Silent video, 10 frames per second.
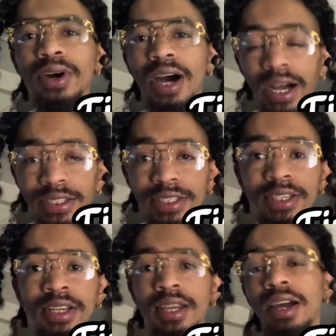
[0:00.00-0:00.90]
us
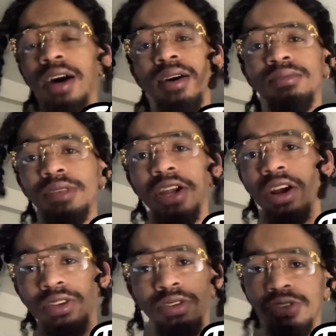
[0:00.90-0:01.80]
that
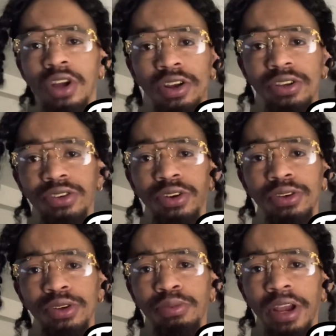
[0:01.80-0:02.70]
are starting
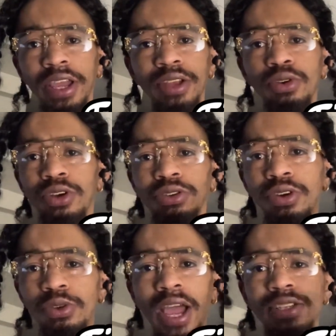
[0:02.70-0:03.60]
your brand, or
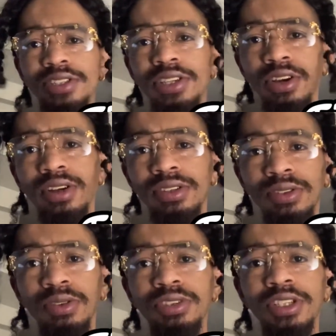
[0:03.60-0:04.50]
you actually are
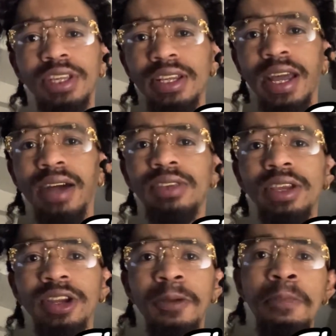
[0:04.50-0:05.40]
just getting out
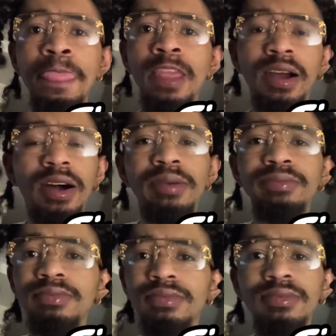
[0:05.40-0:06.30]
there,
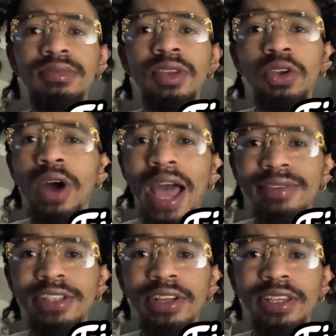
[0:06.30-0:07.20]
you don't have
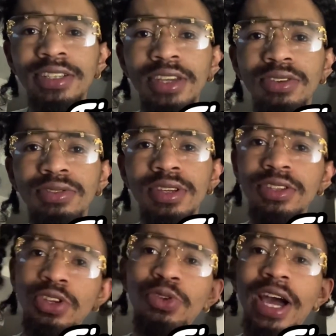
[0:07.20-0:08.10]
selling skills.
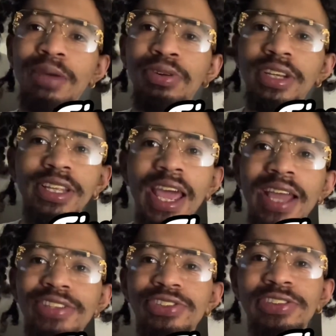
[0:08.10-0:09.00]
So you got to put in that
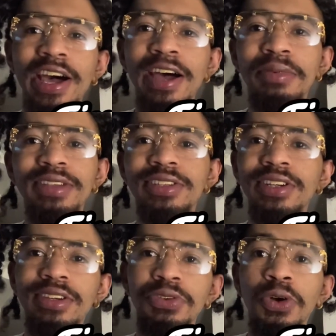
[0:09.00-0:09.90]
extra time into
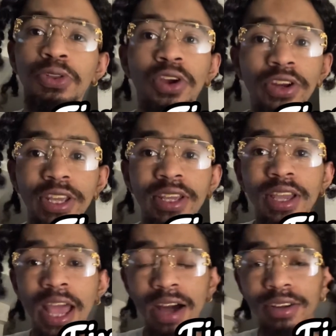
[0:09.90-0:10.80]
learning
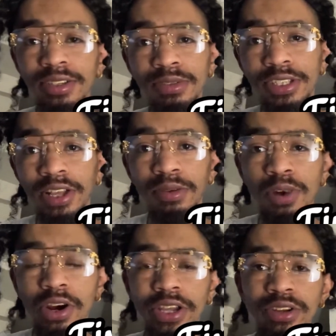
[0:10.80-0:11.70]
how to sell and
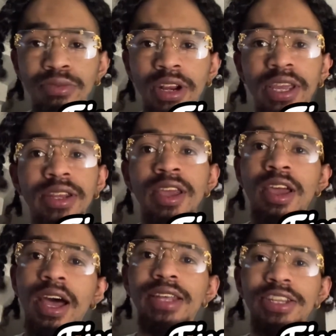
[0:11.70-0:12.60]
market your brand,
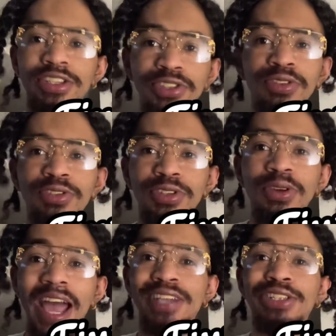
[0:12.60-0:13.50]
additional to
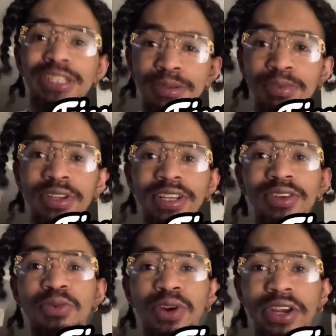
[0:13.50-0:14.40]
actually putting in
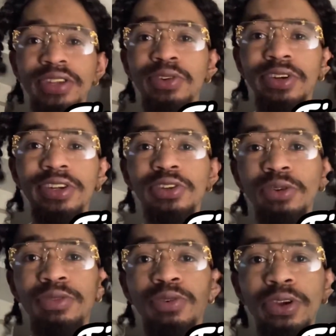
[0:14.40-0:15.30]
the work in order to do
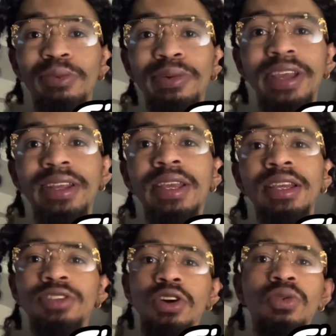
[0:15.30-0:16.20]
it for your brand.
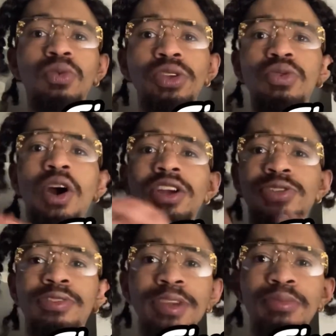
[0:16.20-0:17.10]
So when you are
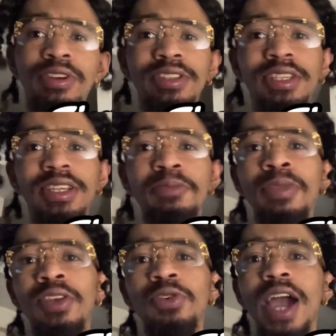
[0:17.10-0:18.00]
screen printing,
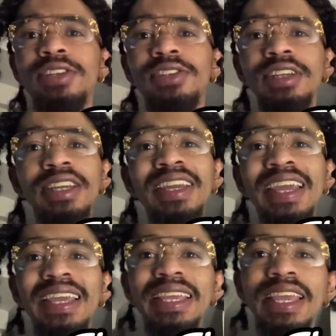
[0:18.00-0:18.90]
you actually
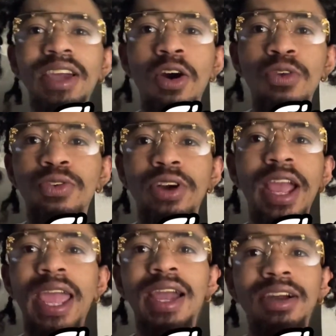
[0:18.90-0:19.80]
get over
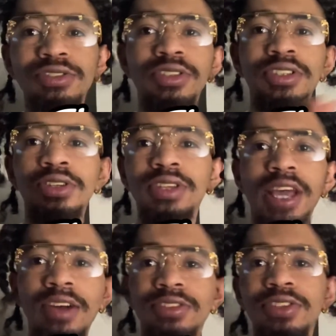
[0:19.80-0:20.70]
800 to
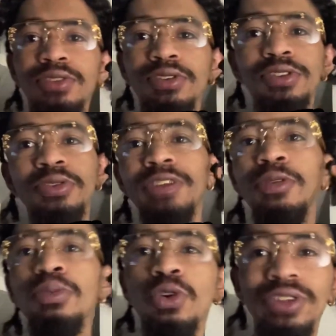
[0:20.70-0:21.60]
1,000 units, or even
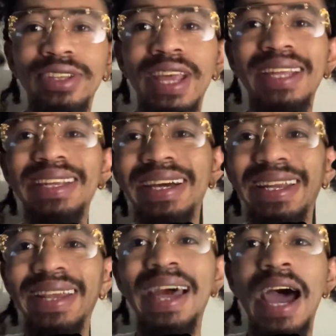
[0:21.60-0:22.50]
more than that, done
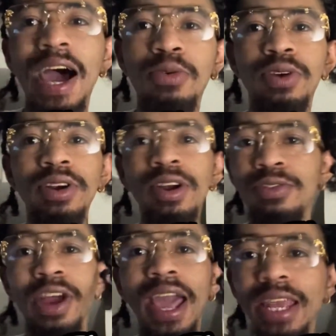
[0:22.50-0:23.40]
in an hour
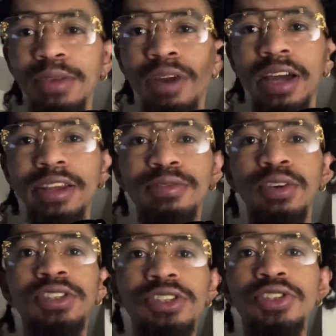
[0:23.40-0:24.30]
for any product,
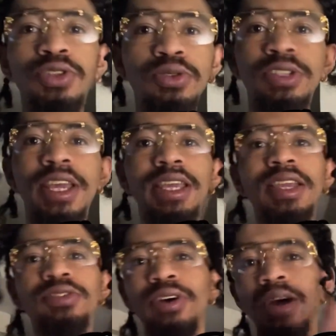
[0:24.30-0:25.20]
versus you
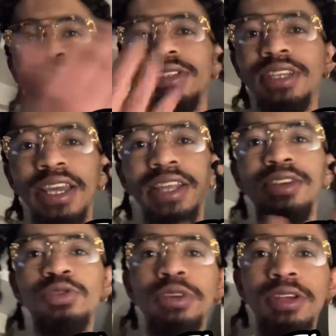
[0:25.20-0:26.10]
taking up to 10 to 20